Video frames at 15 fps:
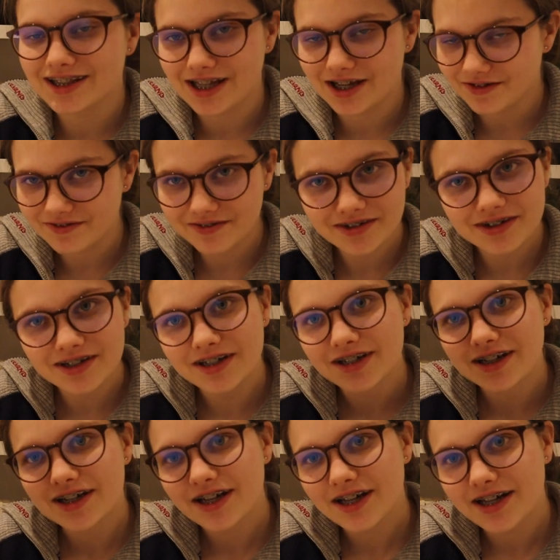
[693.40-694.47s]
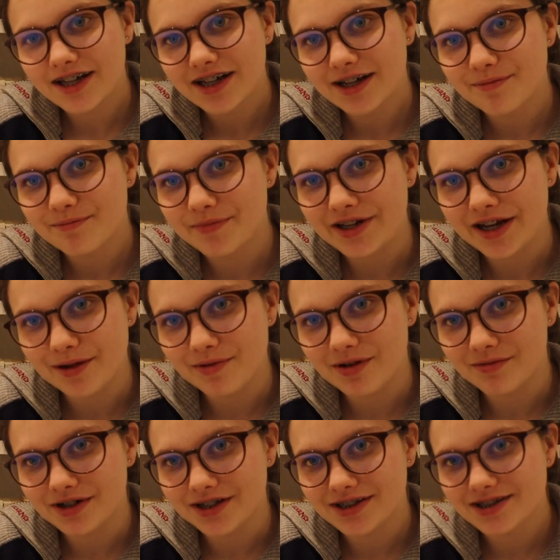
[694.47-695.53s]
Love. Midnight
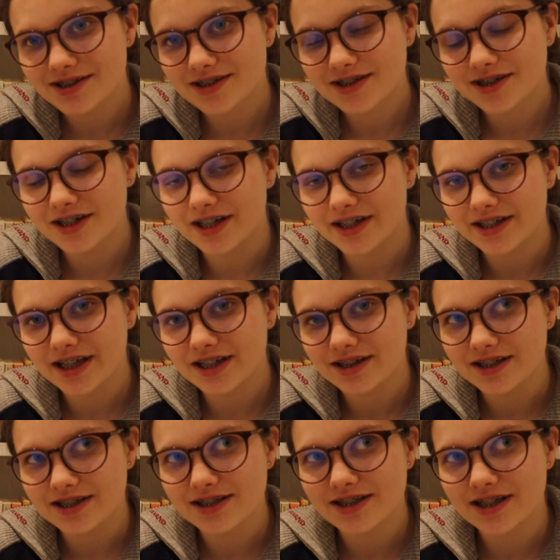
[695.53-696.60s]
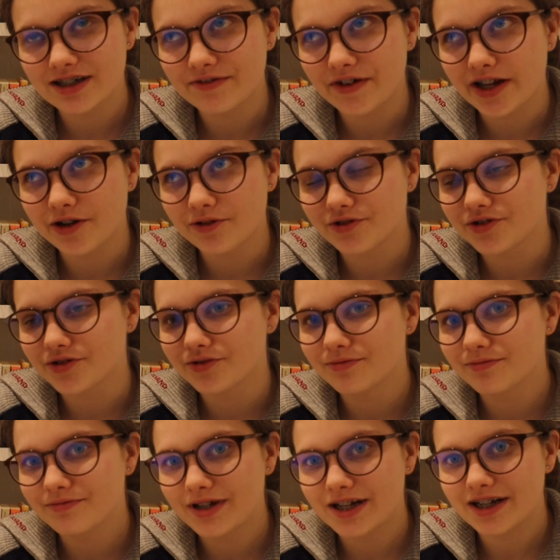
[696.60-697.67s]
Memories. Gonna get this in vinyl too.
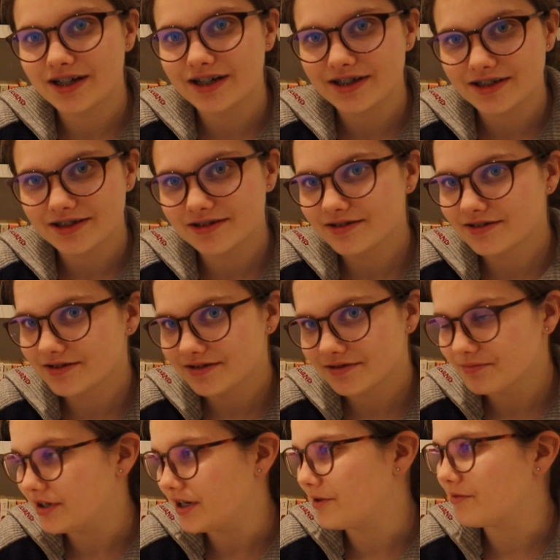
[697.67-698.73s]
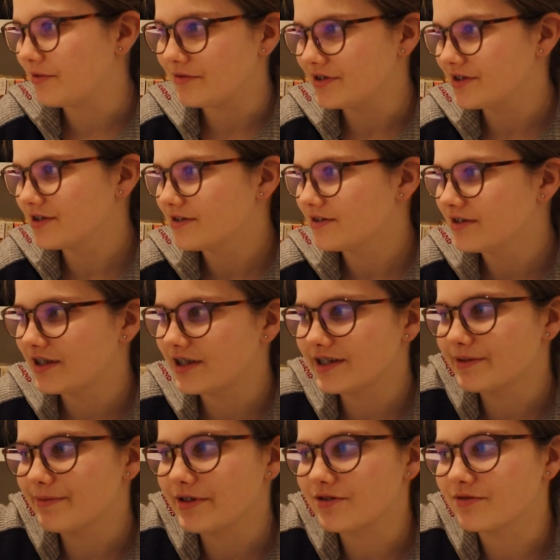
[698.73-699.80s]
Uh, Midnight Memories. Nothing
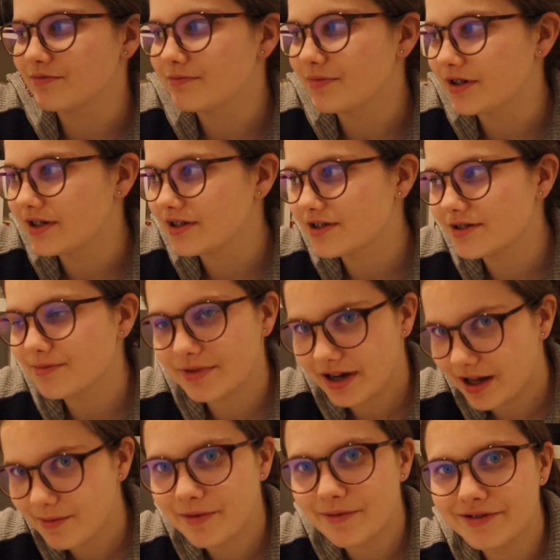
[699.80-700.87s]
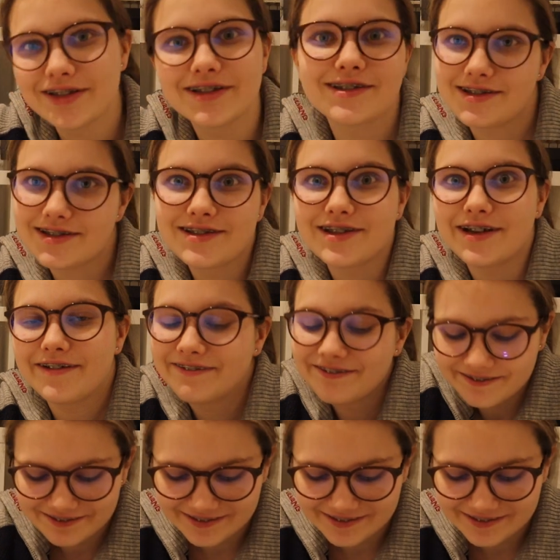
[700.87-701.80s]
special, but it's Midnight Memories. So,